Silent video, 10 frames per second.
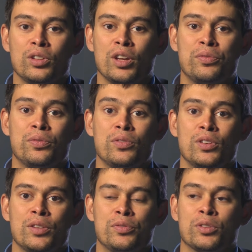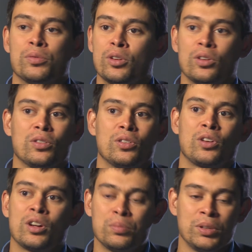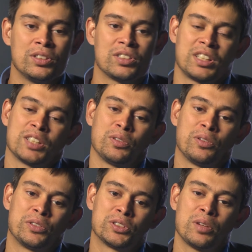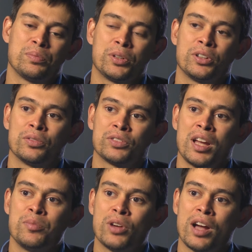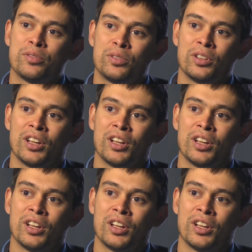if you're going to be successful over some period of time, you have